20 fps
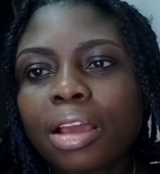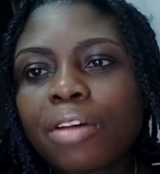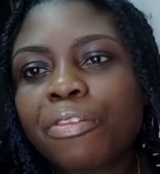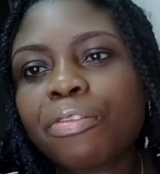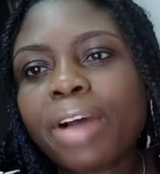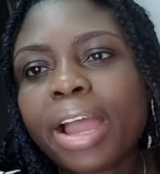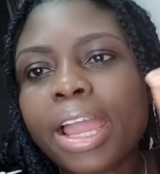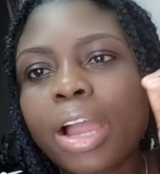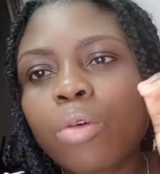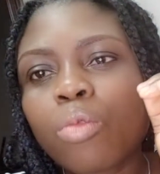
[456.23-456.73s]

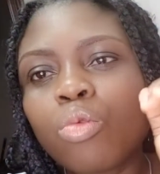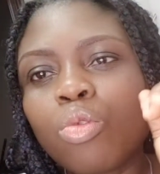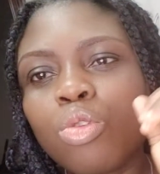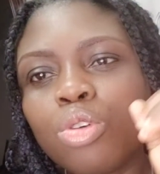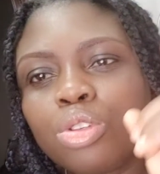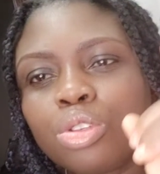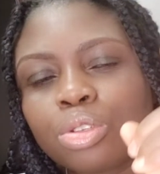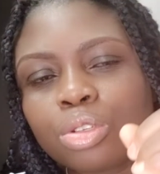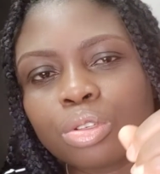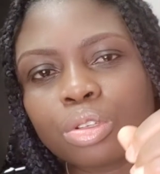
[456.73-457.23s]

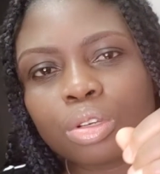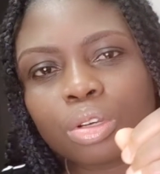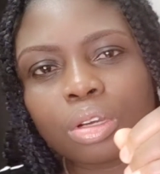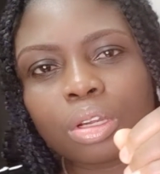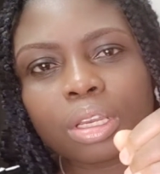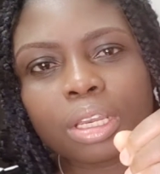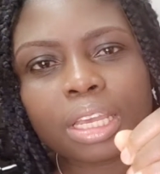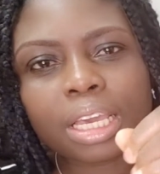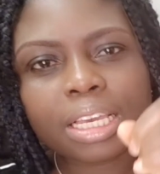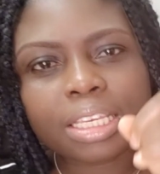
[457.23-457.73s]
firewood
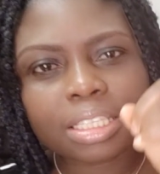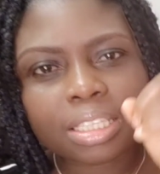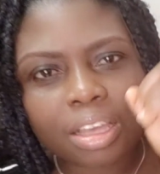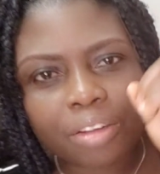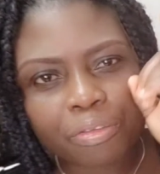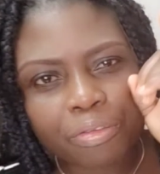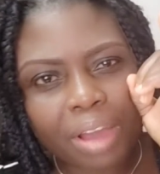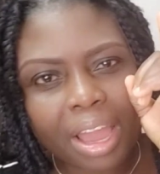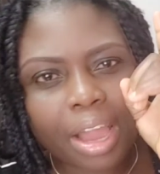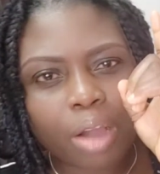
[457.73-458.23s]
is the
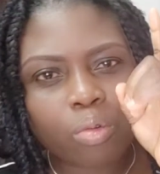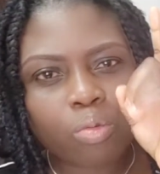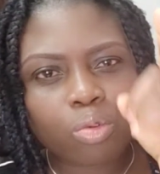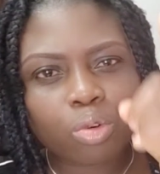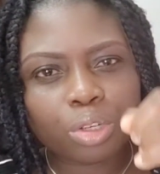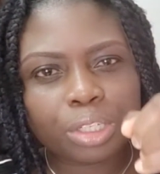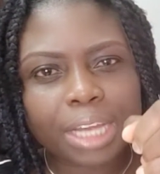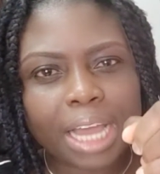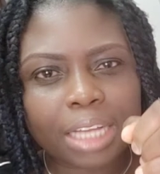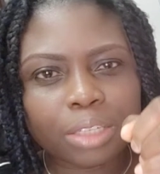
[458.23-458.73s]

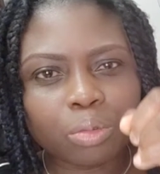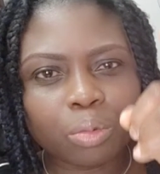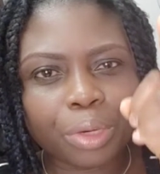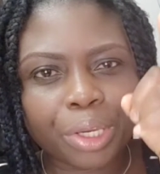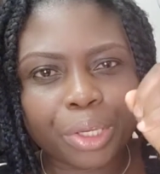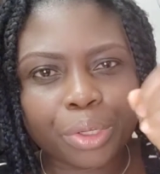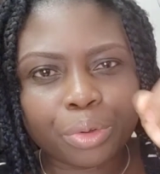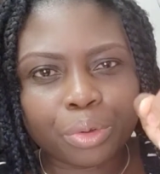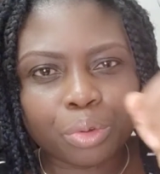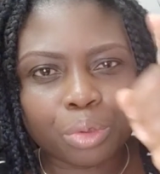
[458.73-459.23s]
firewood that we
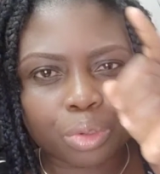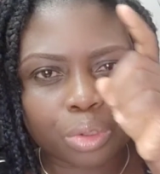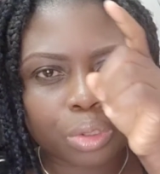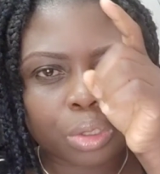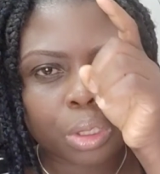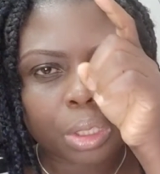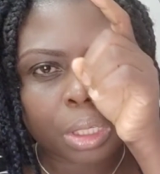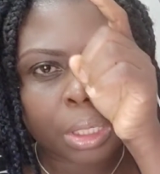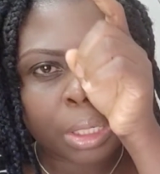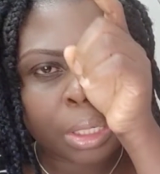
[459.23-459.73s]

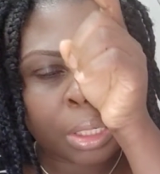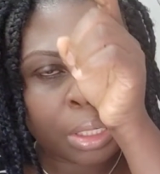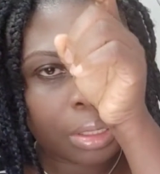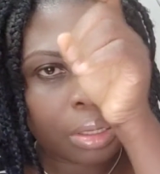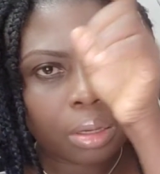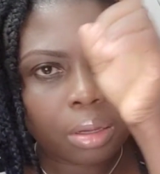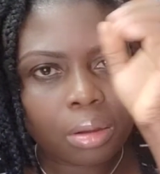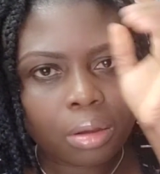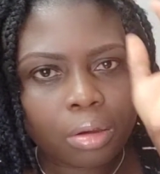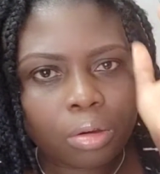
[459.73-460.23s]
use
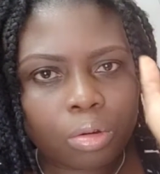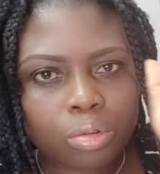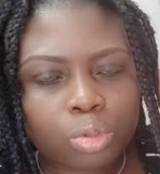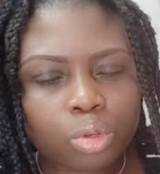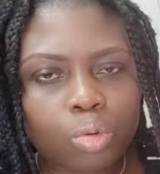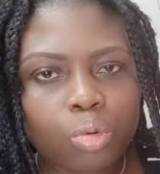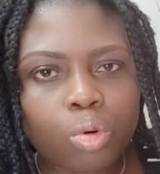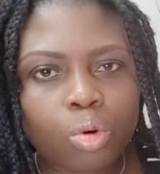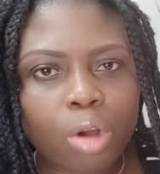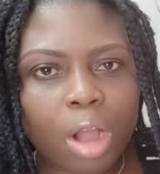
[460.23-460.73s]
to
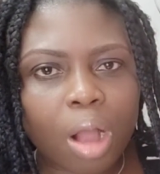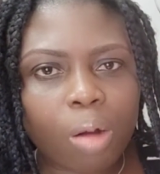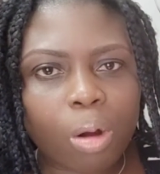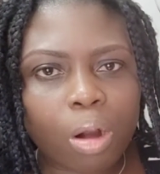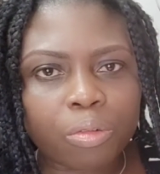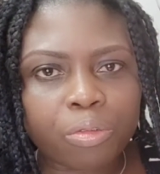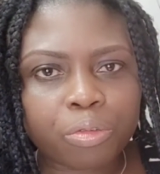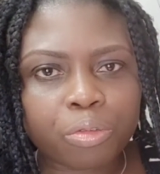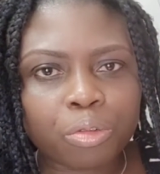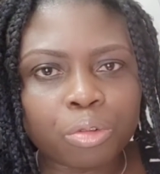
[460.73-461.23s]
cook
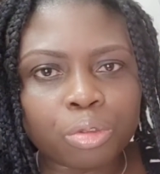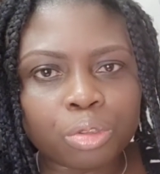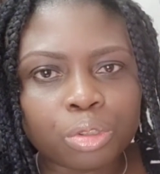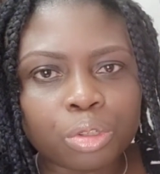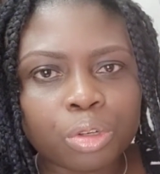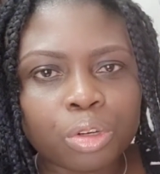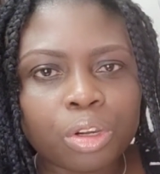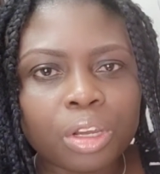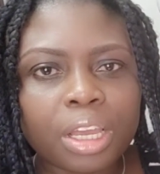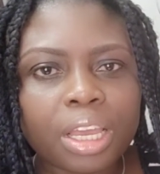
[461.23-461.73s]
our food.
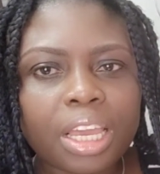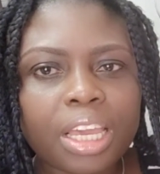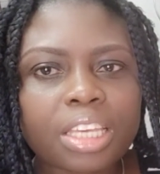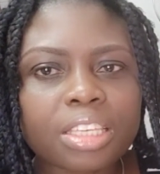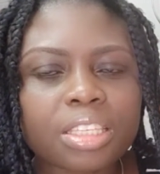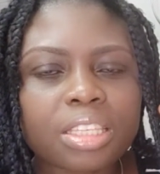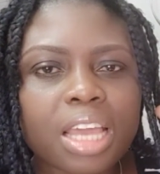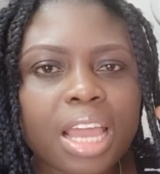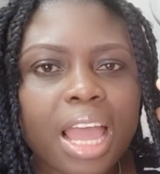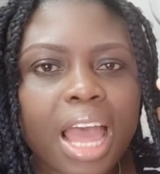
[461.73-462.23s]

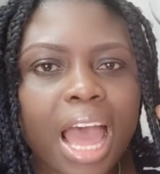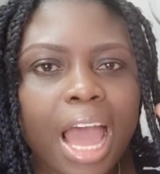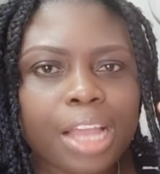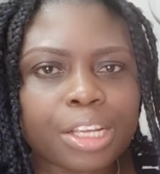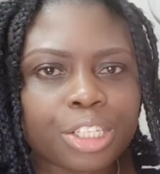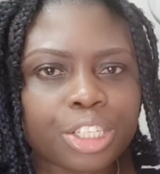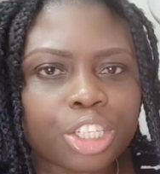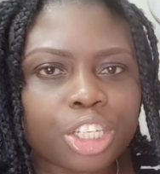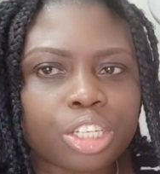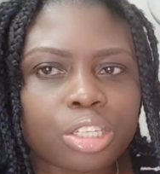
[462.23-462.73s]
Is the
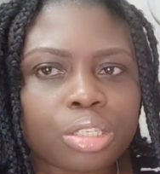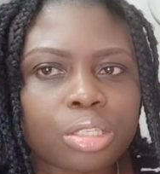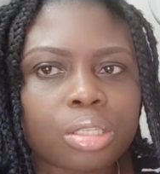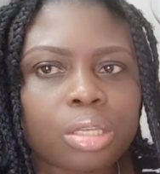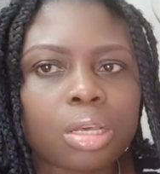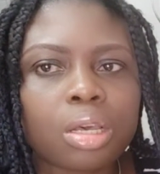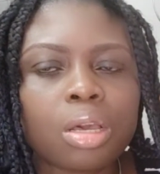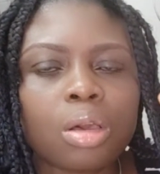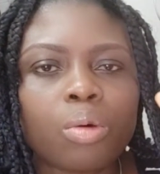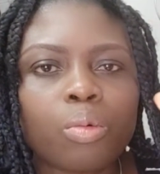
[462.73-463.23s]
ashes
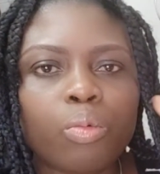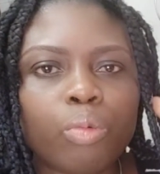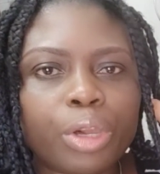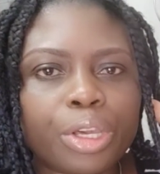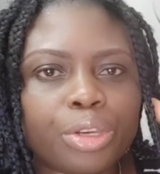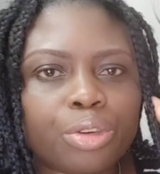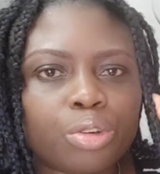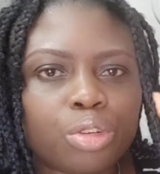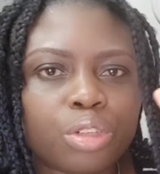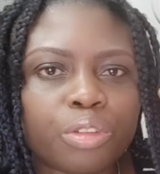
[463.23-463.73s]
we
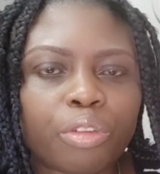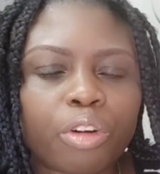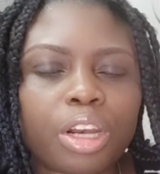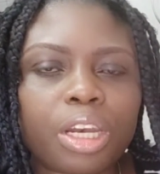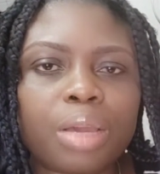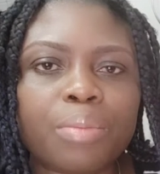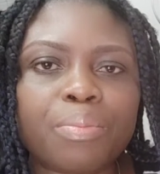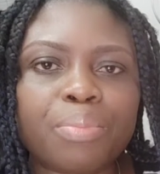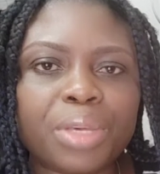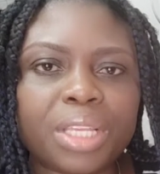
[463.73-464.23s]
use for
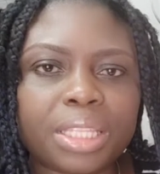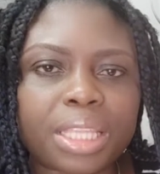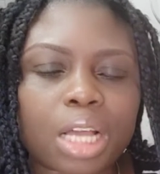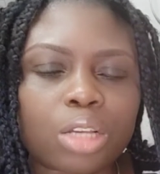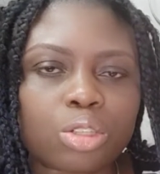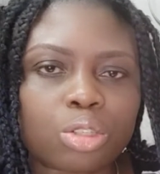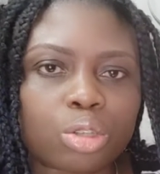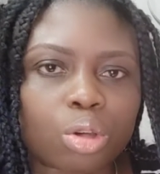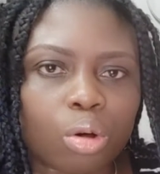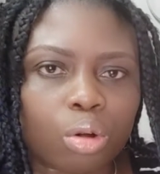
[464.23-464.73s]
the bitter
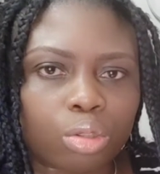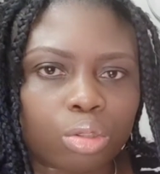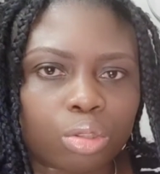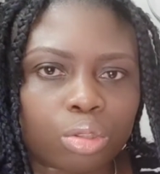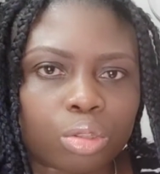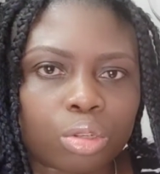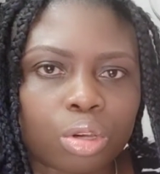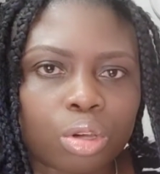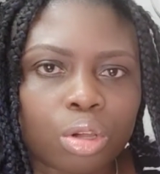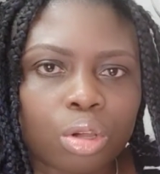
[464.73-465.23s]

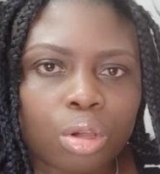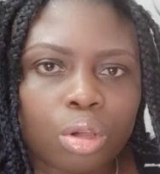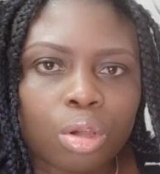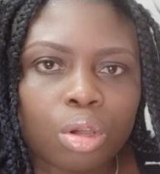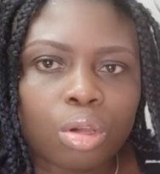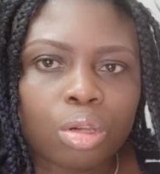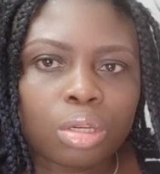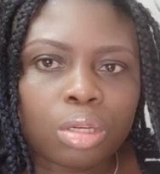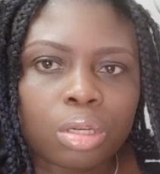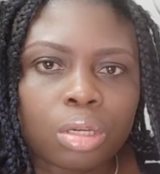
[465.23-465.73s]
salt
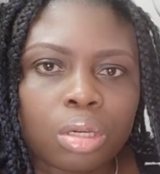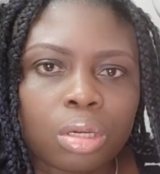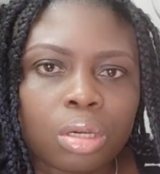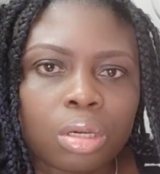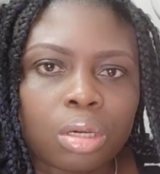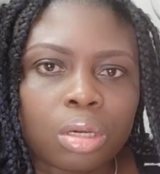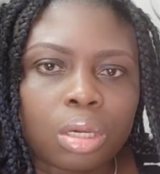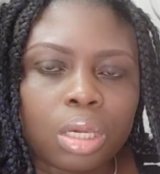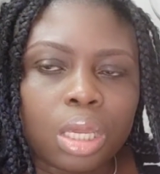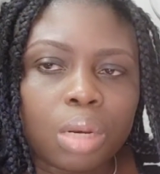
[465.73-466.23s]

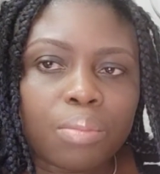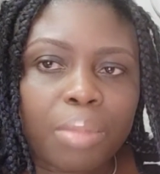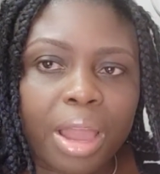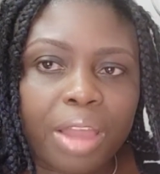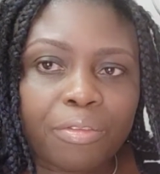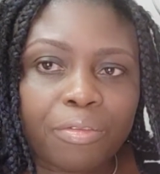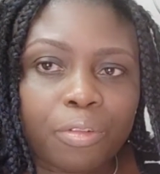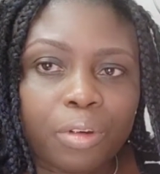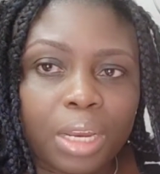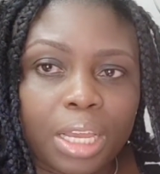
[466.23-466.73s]
in
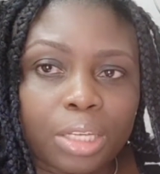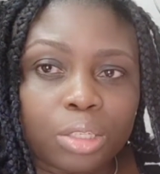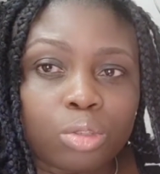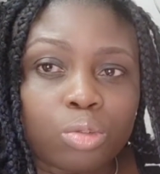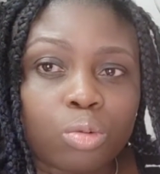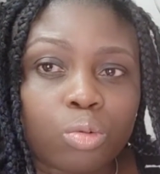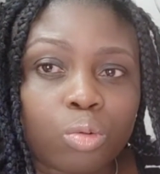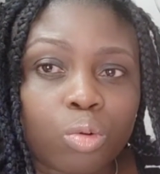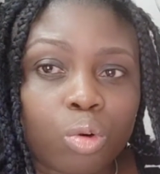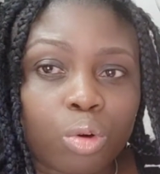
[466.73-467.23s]
my village
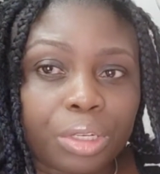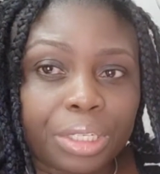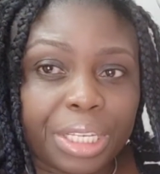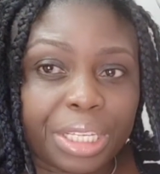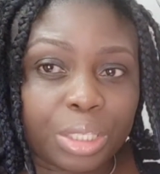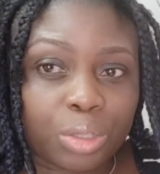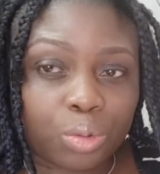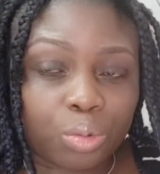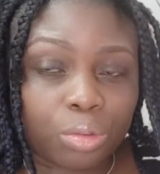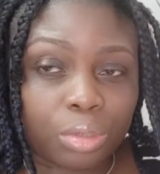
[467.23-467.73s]
to cook
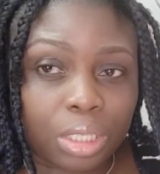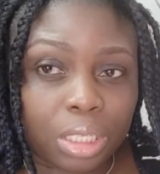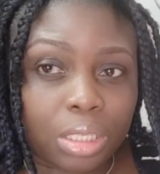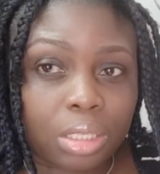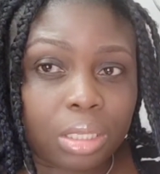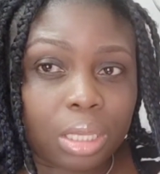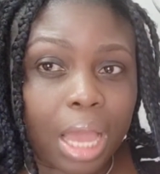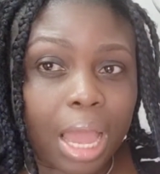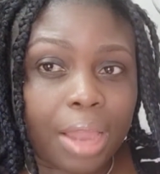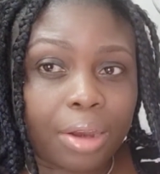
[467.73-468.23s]

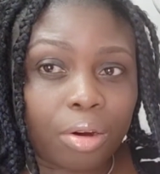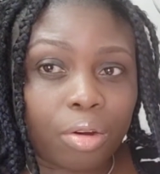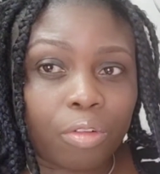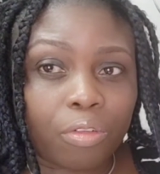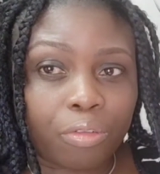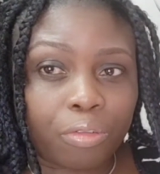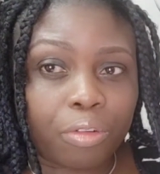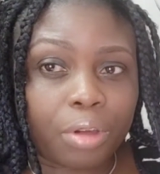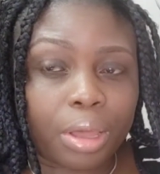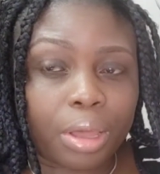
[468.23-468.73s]
this kind of